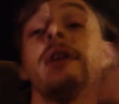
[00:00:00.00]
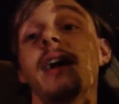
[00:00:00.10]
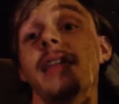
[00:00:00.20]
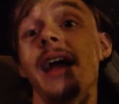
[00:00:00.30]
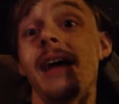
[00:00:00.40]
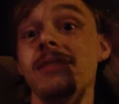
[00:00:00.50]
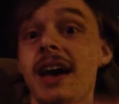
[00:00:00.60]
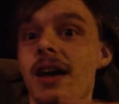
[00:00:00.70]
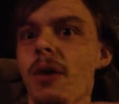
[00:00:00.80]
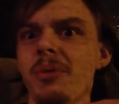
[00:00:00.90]
Yeah, they have
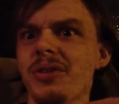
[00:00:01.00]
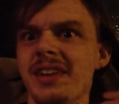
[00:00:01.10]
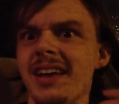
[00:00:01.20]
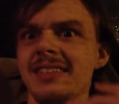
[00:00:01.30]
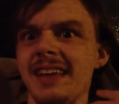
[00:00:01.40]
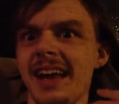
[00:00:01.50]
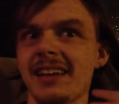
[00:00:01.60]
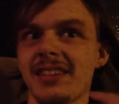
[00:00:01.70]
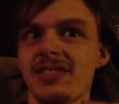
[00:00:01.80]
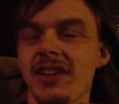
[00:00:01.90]
that almost
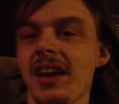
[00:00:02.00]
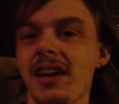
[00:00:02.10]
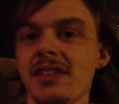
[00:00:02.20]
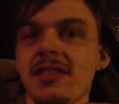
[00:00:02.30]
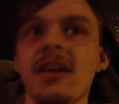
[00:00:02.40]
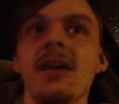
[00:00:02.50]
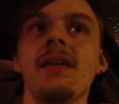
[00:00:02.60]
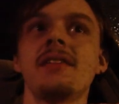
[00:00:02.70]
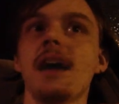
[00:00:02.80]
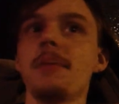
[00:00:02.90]
exact exchange
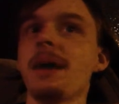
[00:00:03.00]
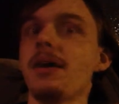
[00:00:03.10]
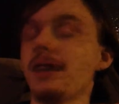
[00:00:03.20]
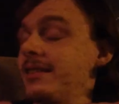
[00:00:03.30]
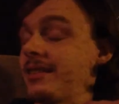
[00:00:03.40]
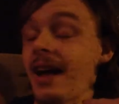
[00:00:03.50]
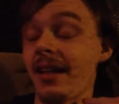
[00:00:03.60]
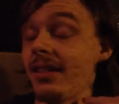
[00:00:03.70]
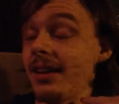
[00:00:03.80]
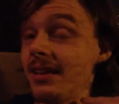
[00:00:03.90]
timed out
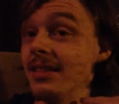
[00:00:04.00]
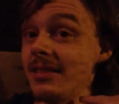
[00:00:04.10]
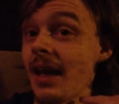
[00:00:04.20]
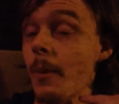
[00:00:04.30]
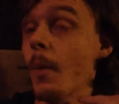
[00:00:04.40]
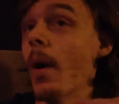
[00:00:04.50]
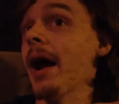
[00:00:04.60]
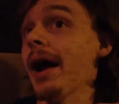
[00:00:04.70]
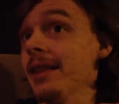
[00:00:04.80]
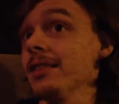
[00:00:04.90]
exactly in the same
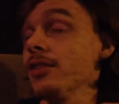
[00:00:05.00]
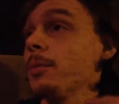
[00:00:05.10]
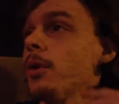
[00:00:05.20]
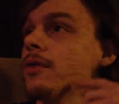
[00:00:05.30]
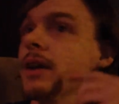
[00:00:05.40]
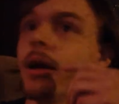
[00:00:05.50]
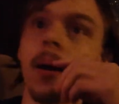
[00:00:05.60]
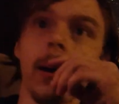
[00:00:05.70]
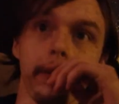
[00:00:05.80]
way in this movie.